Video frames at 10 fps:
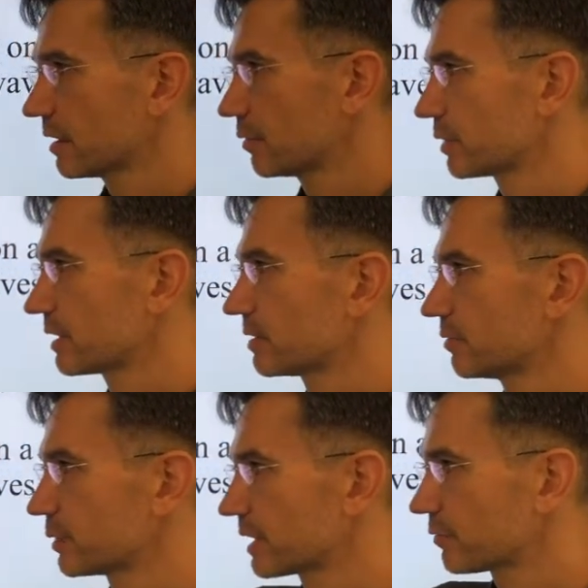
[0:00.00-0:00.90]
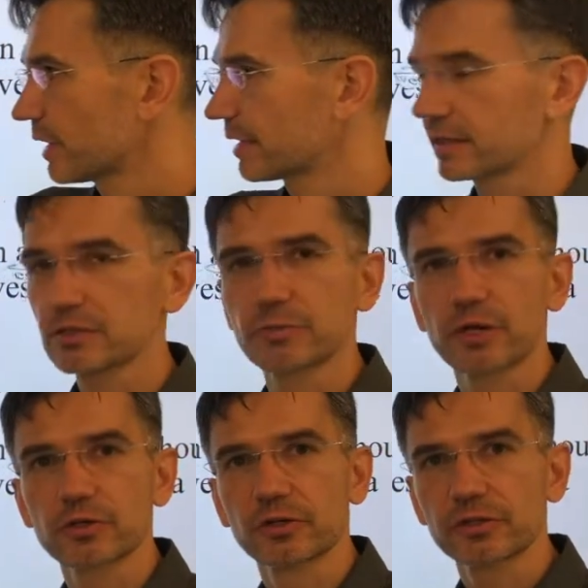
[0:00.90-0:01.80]
we can write an
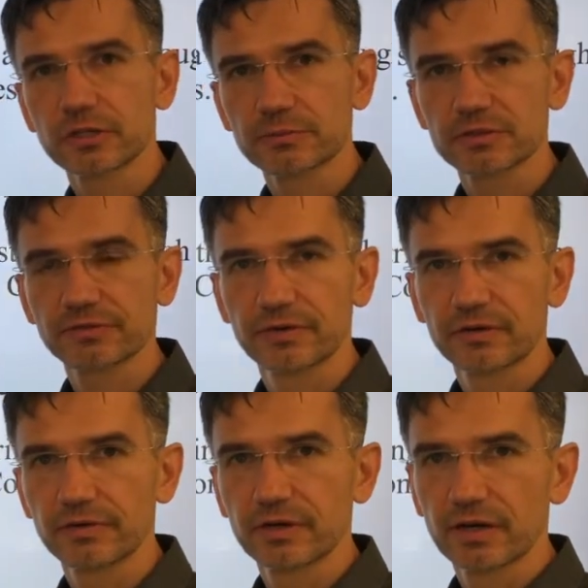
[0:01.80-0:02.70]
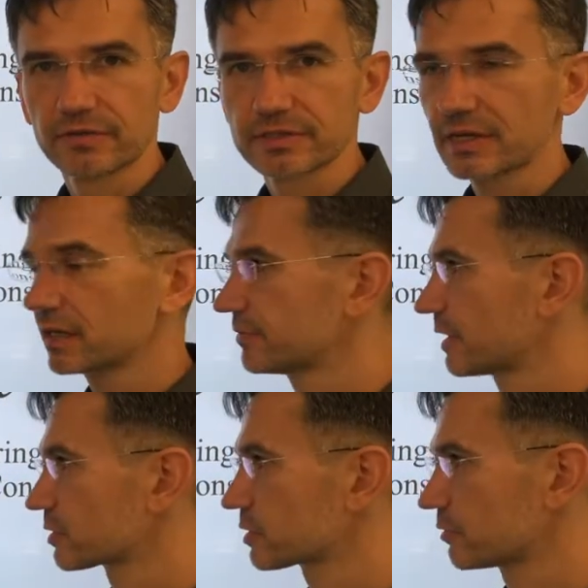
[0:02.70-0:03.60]
expression in terms of a sine
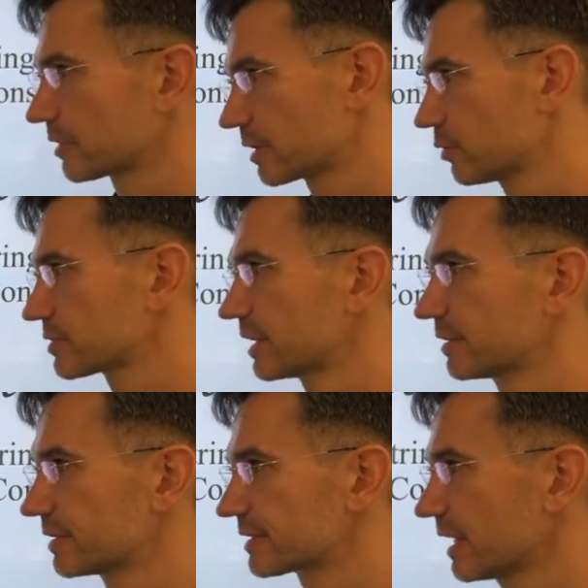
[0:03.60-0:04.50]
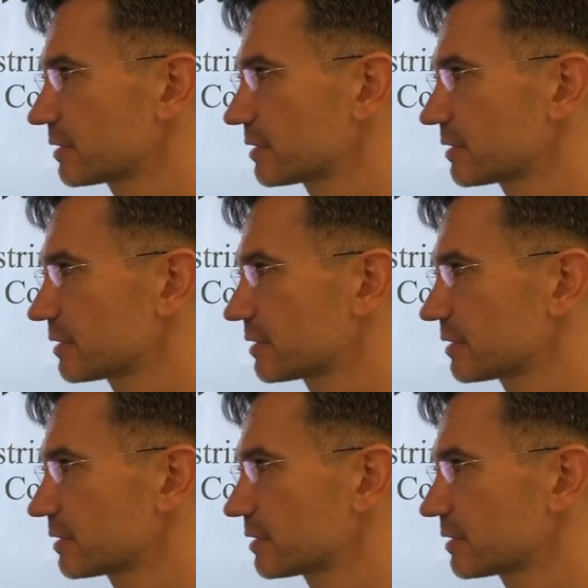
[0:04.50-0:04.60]
function, or a cosine in this case.